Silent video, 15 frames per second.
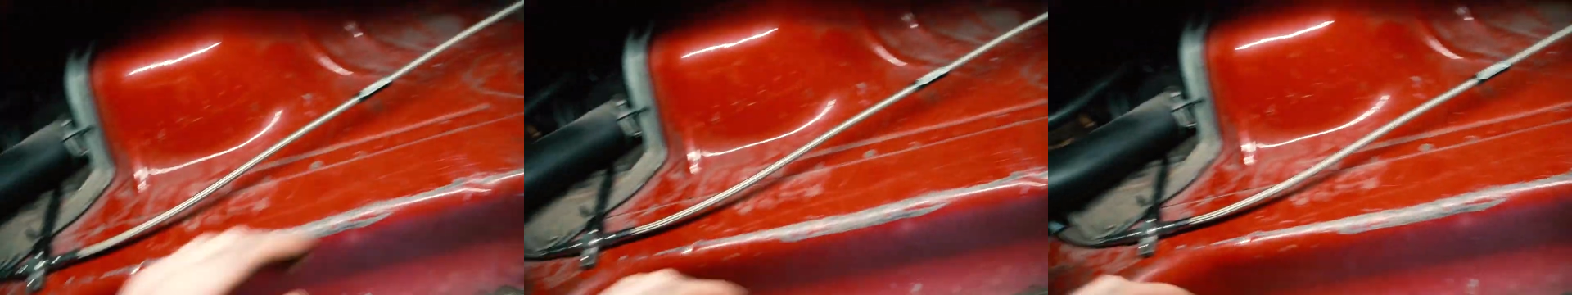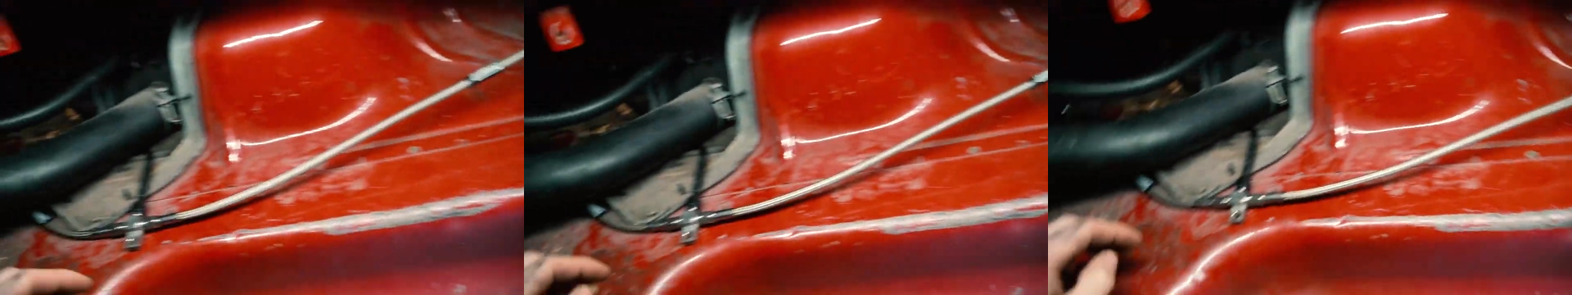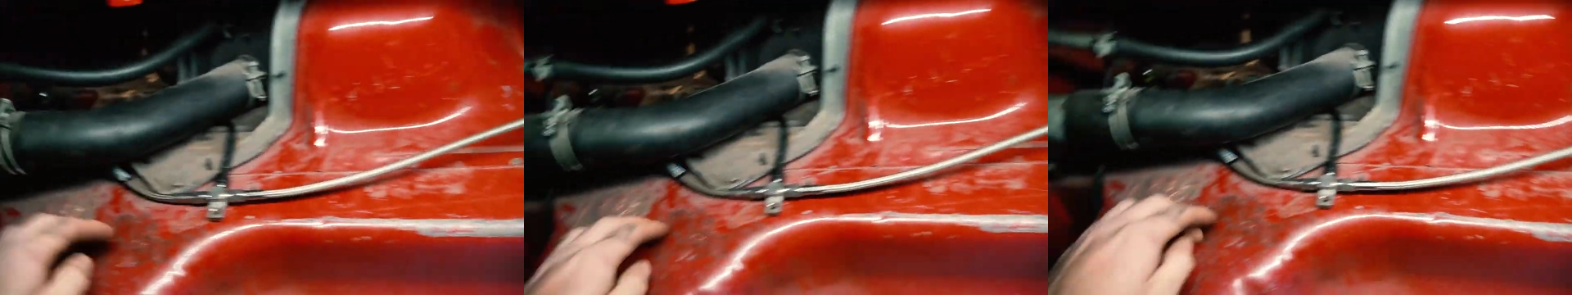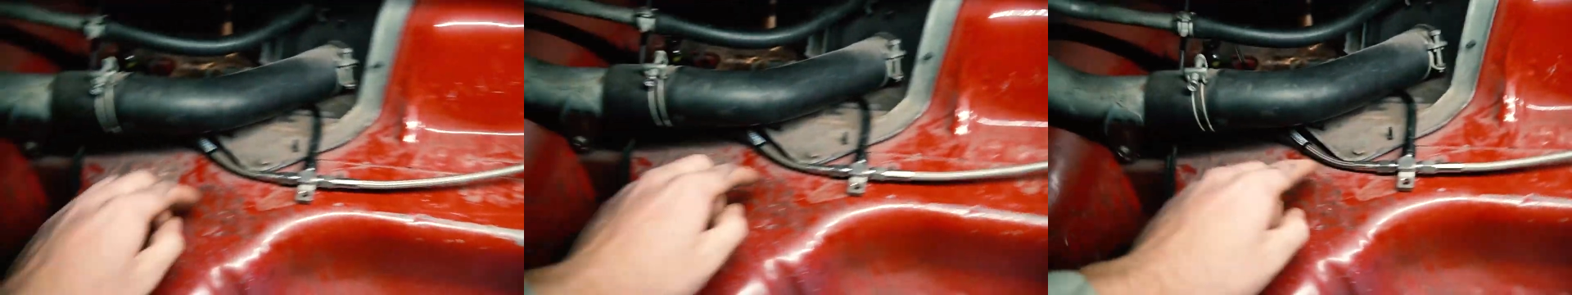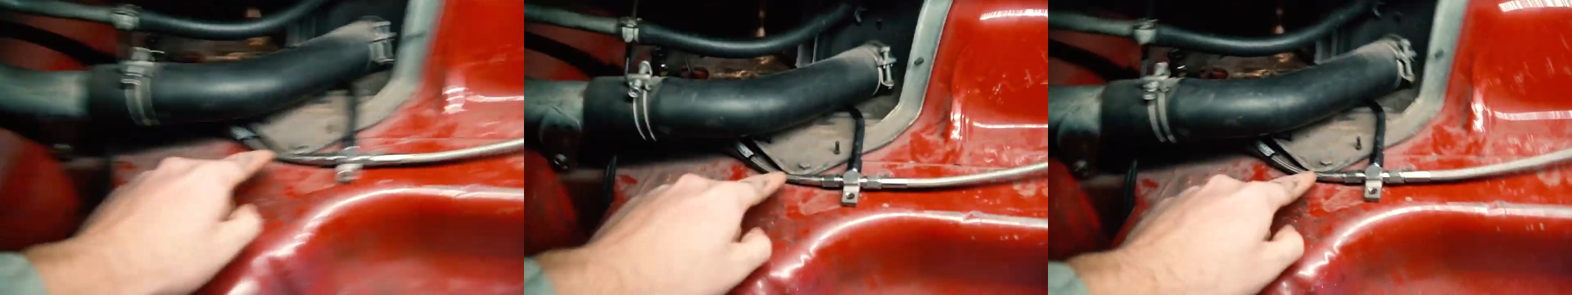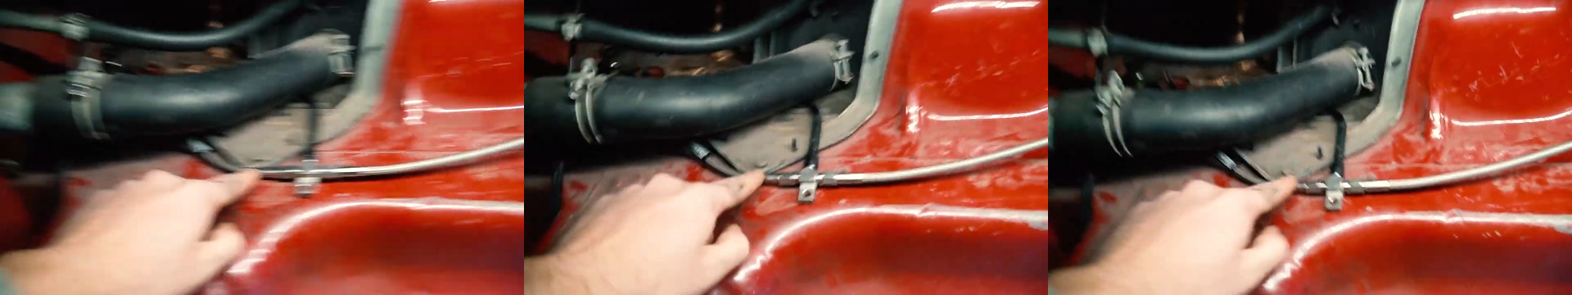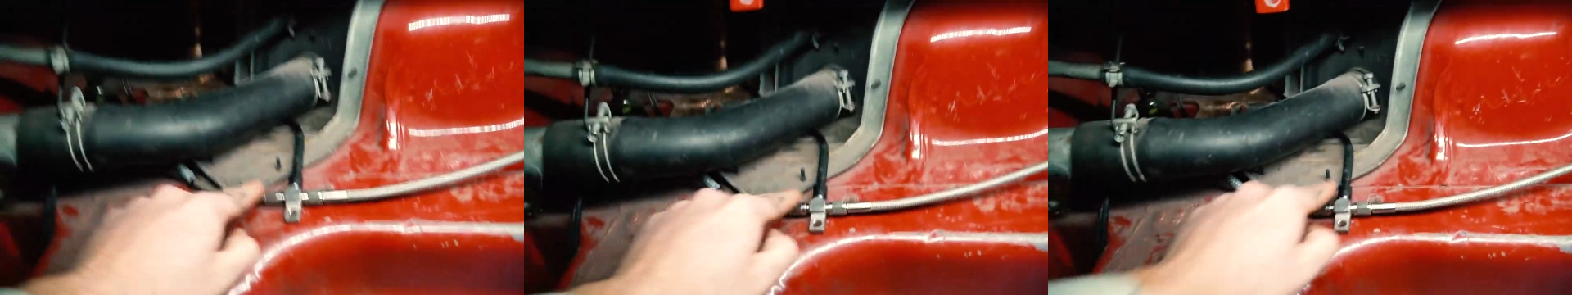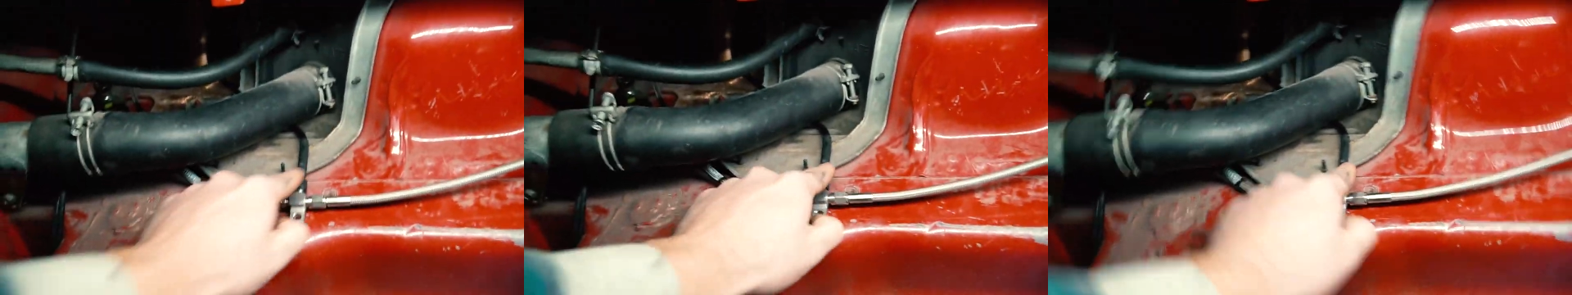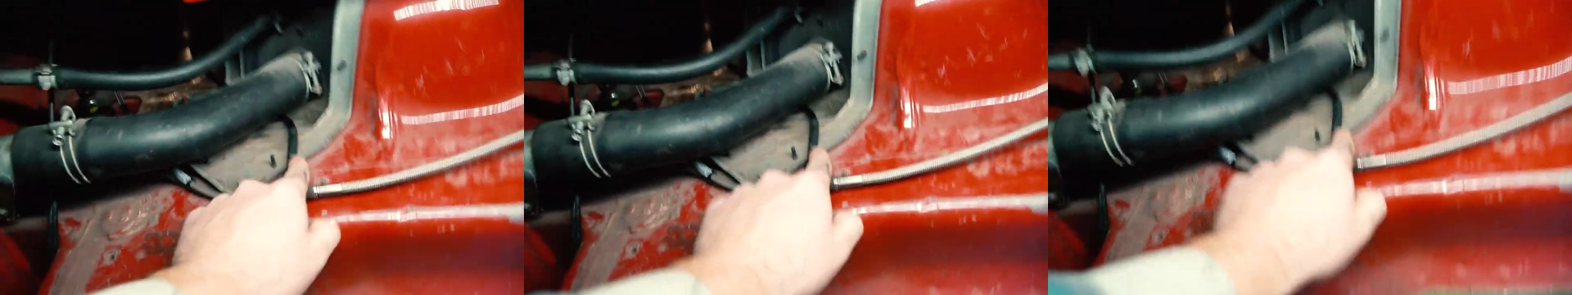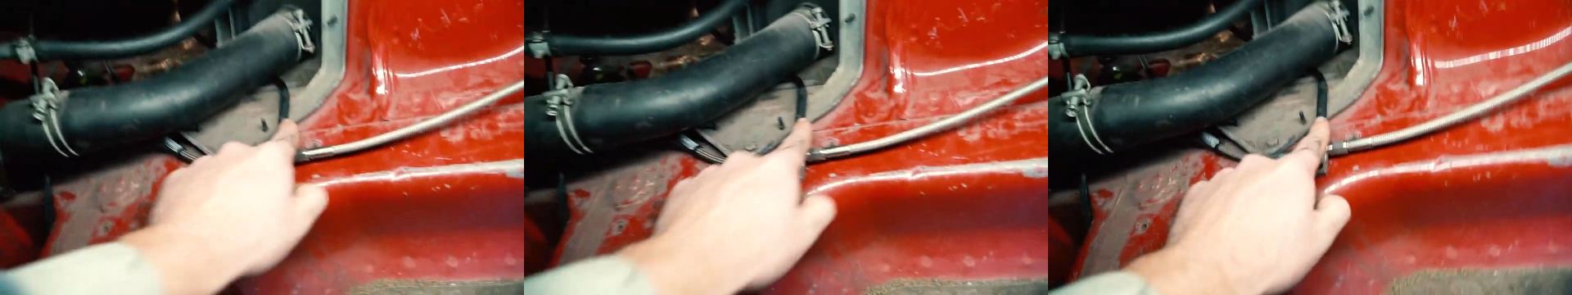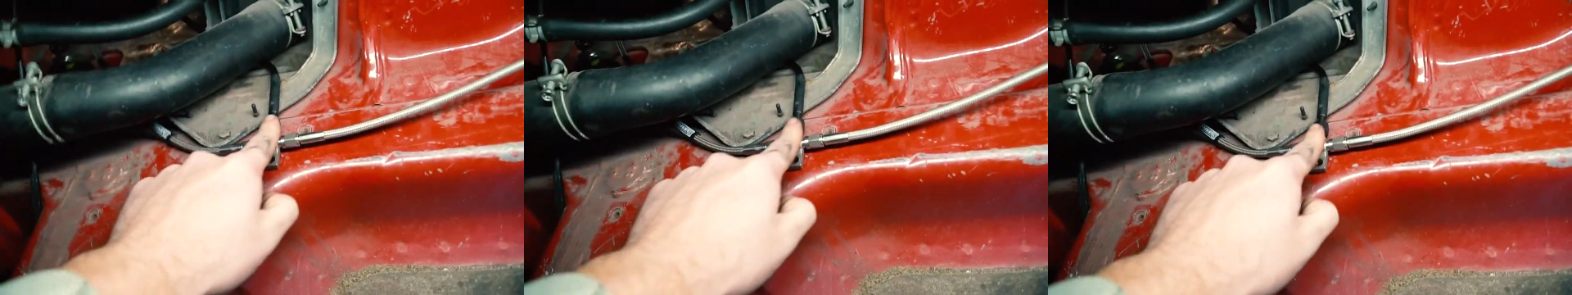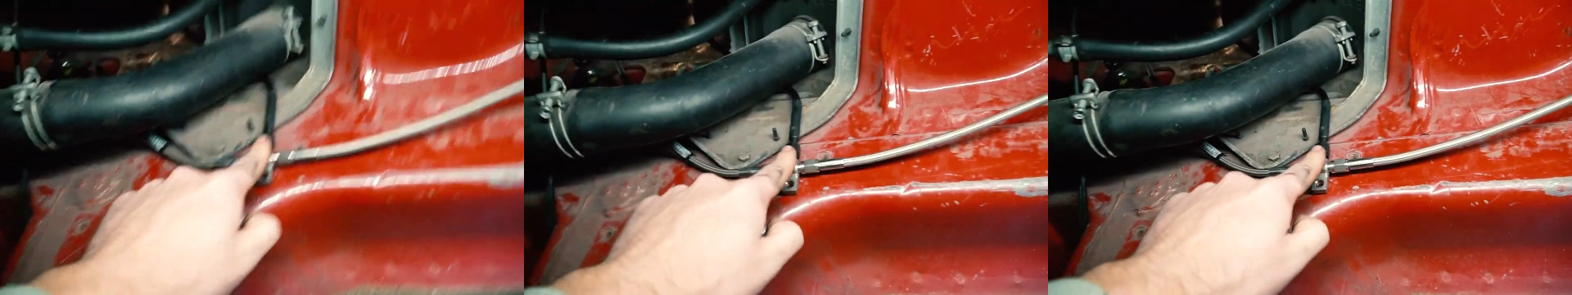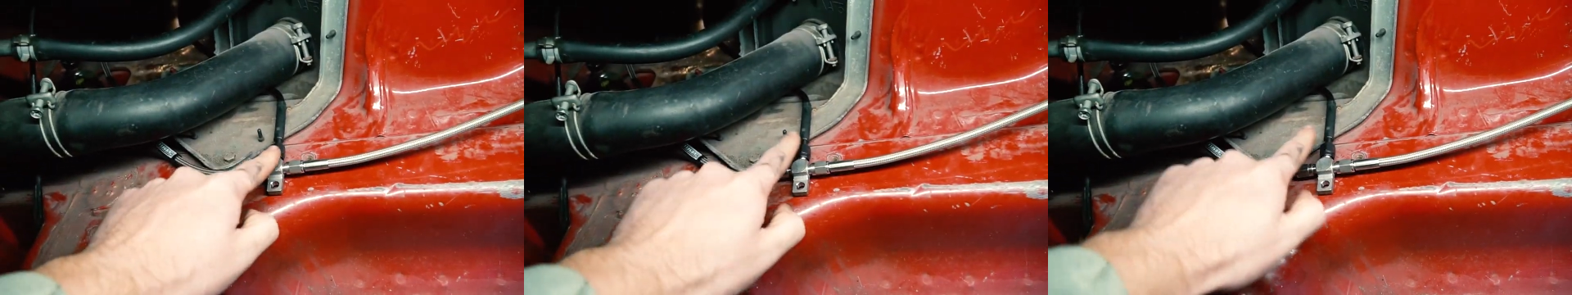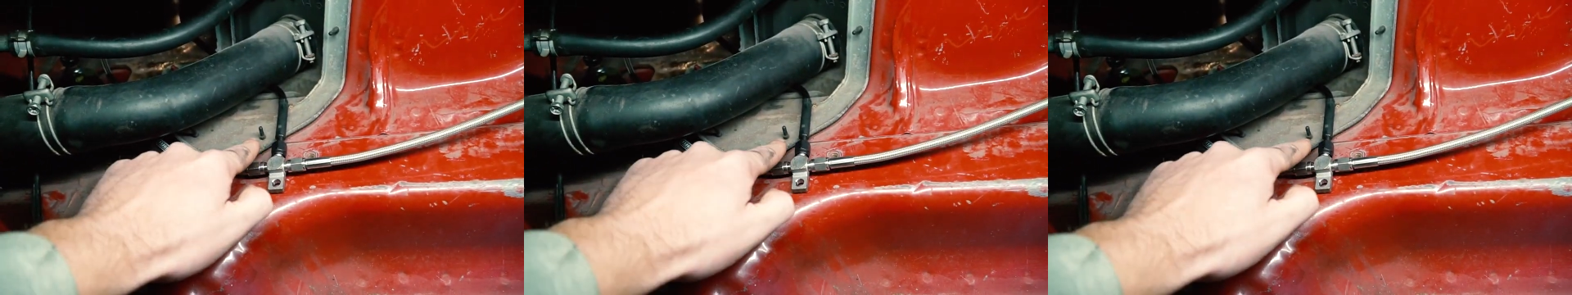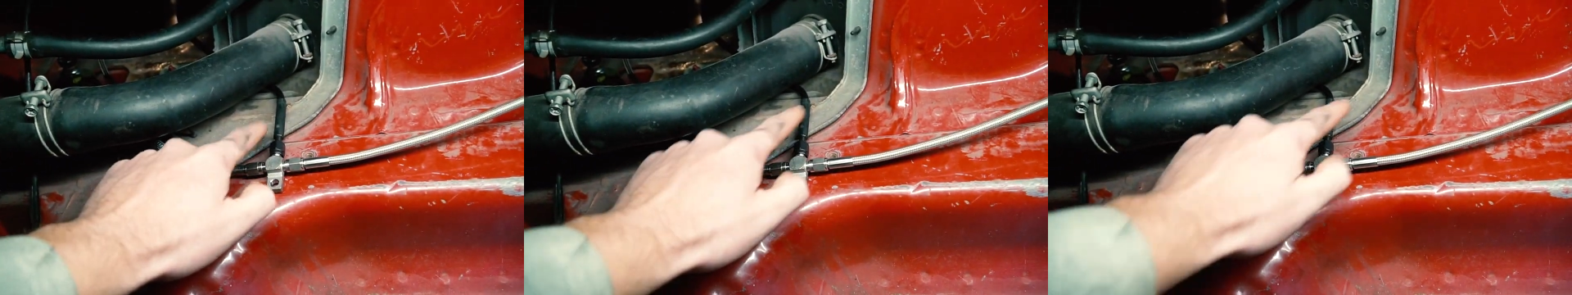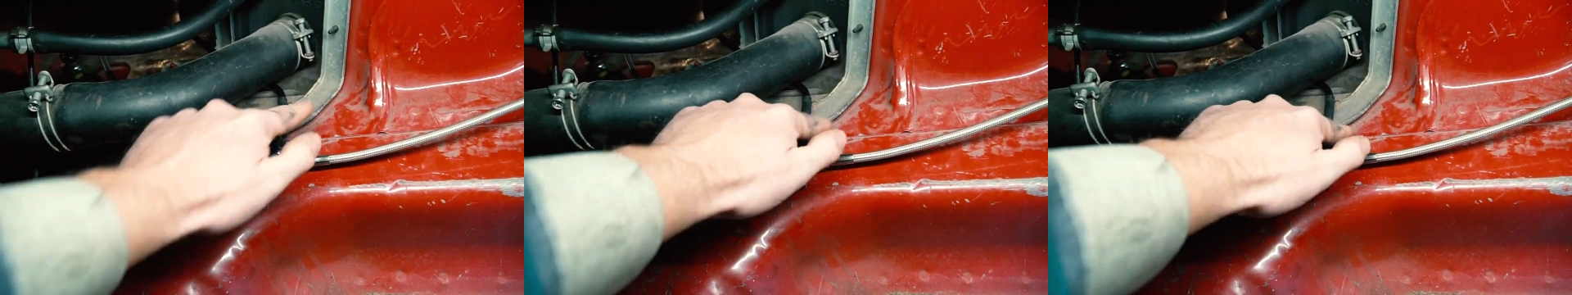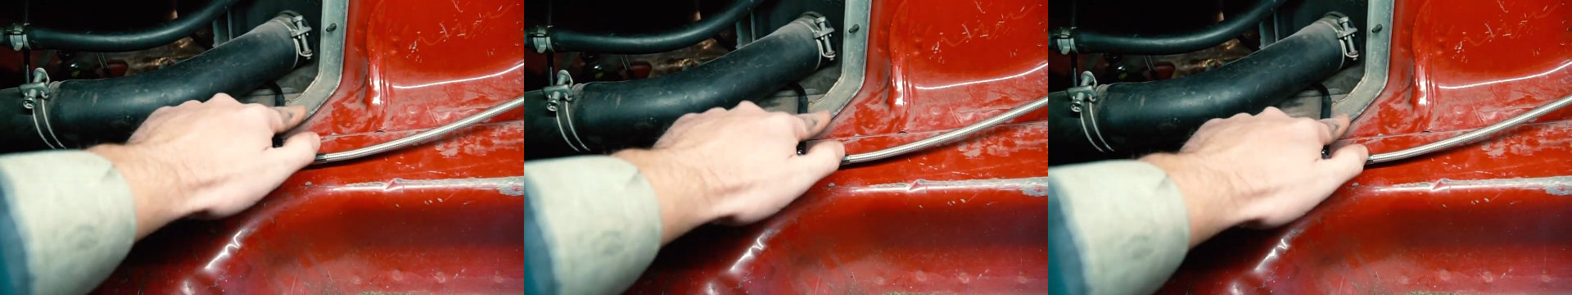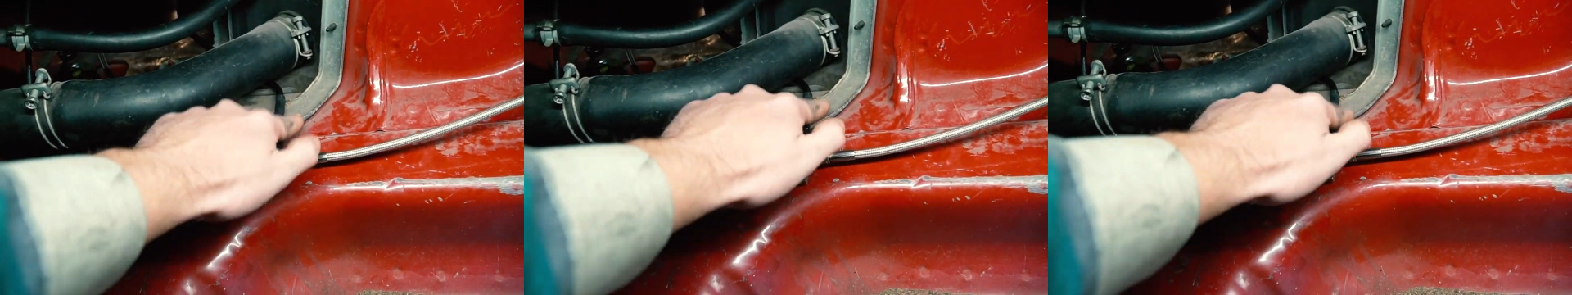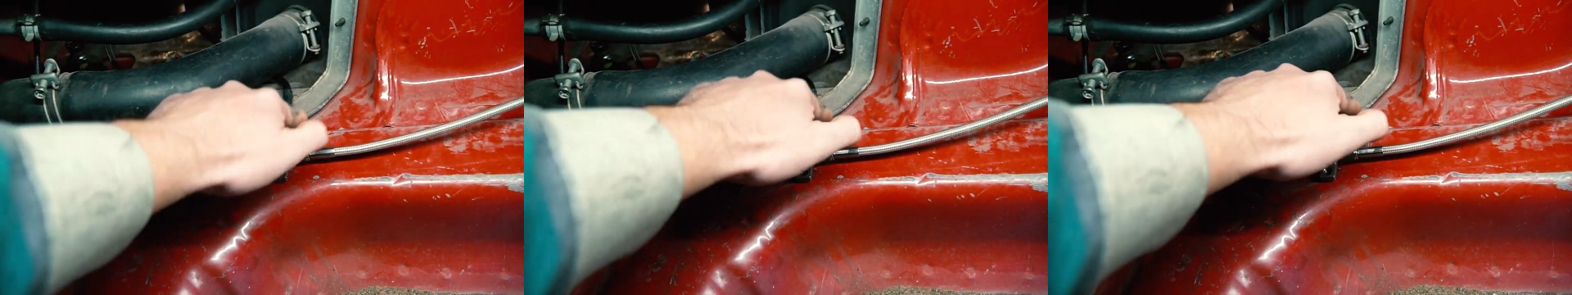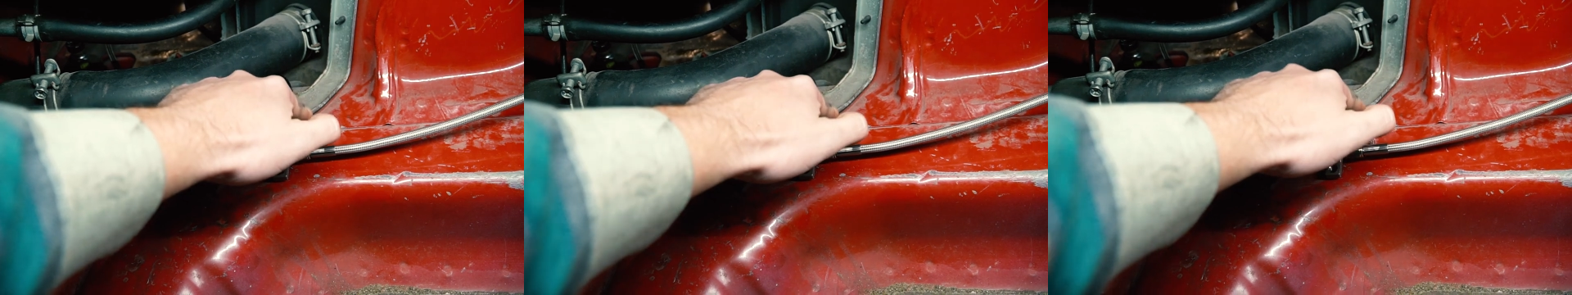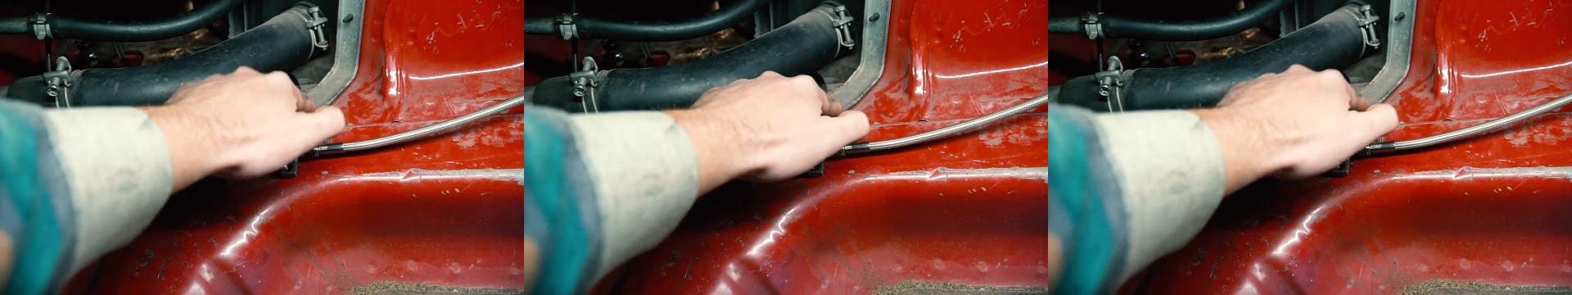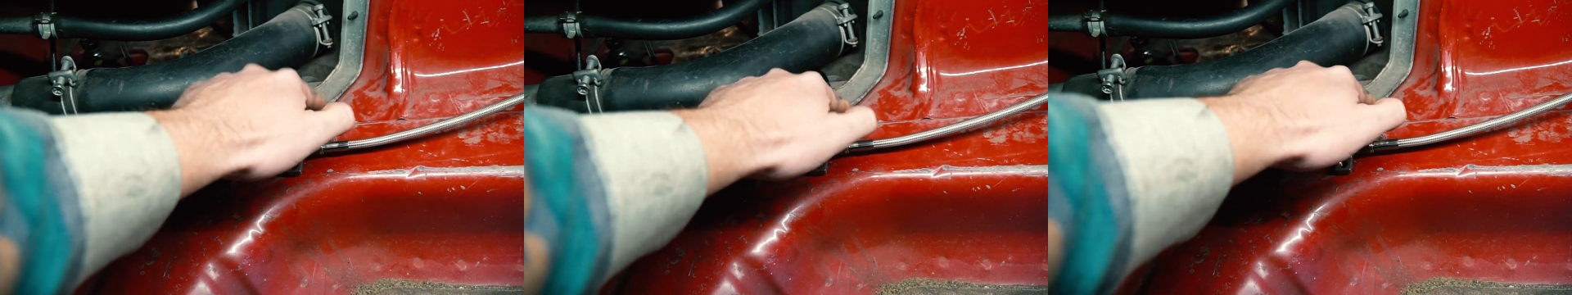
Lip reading: [unreadable: no face in view]